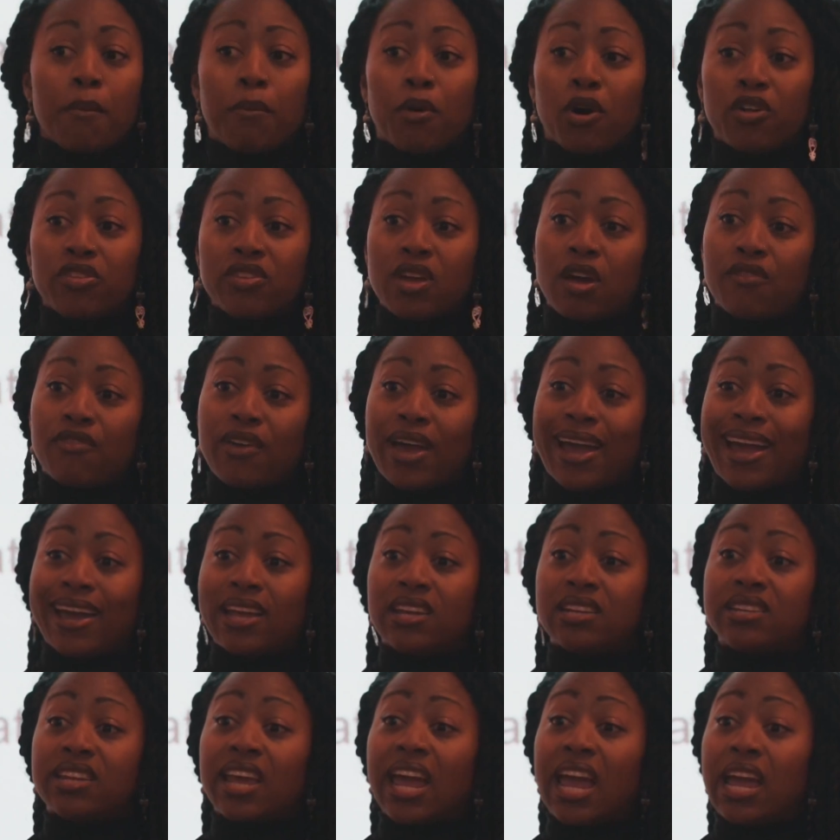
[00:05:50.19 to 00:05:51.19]
but on the other
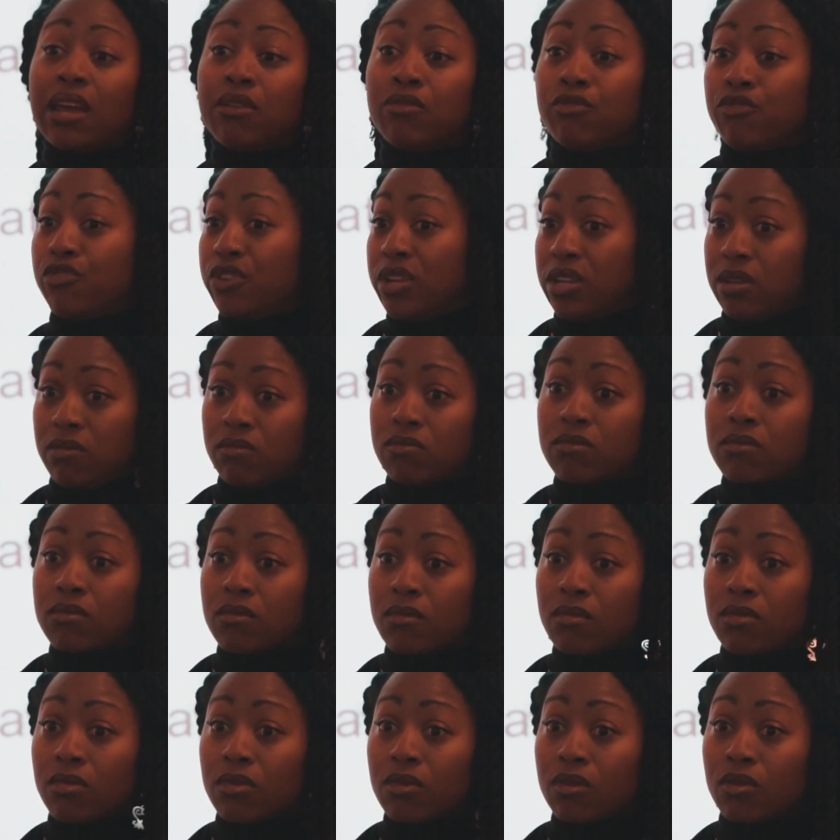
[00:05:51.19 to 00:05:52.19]
hand, envy
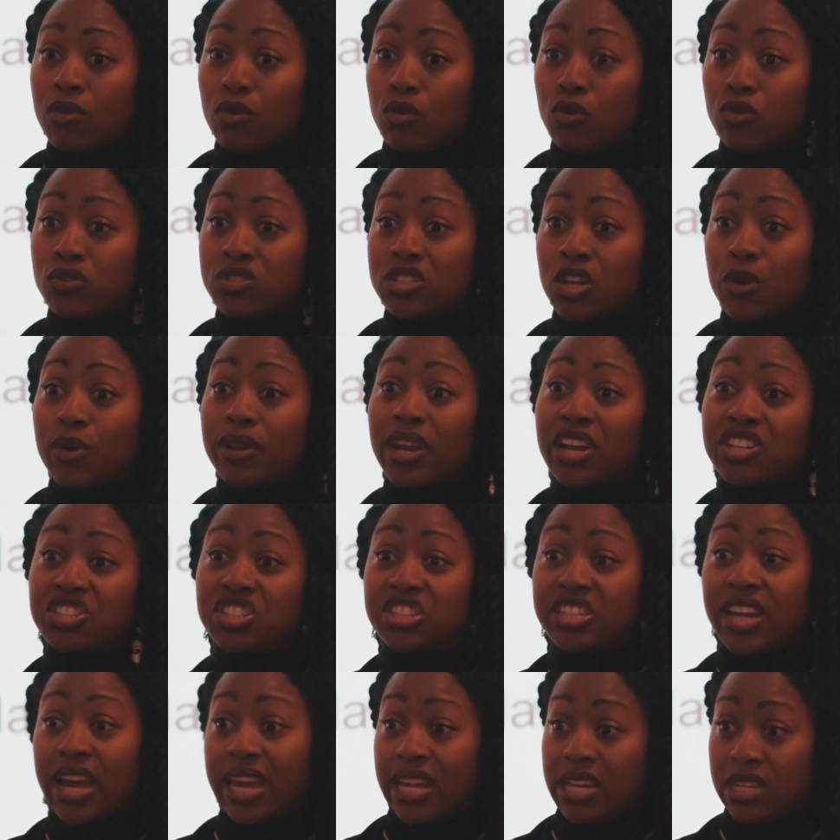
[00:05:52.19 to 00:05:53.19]
also, and
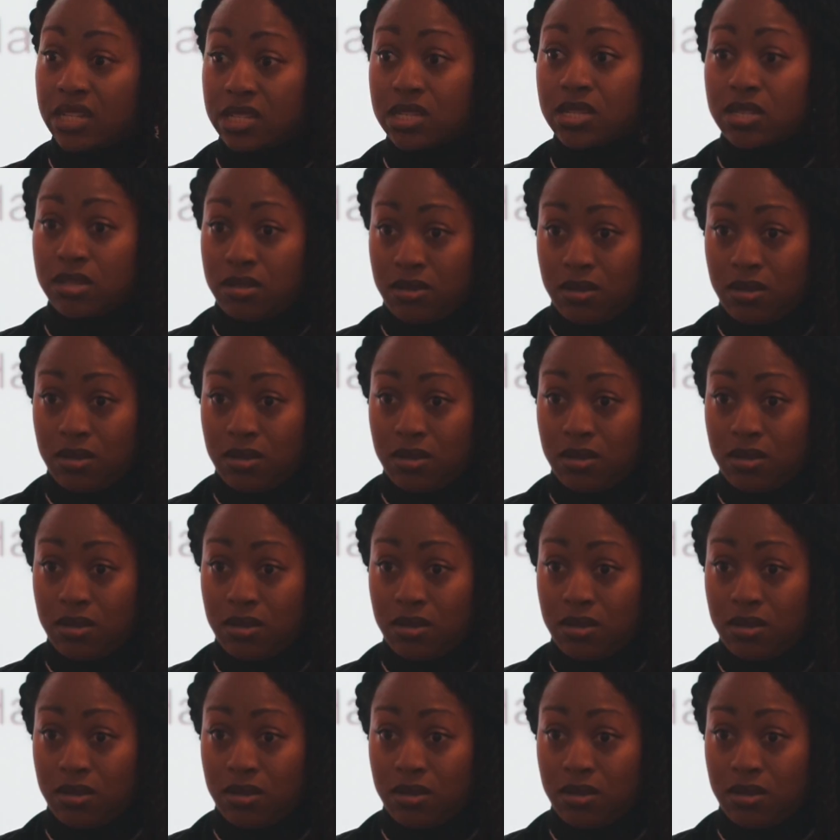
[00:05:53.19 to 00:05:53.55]
actually hate.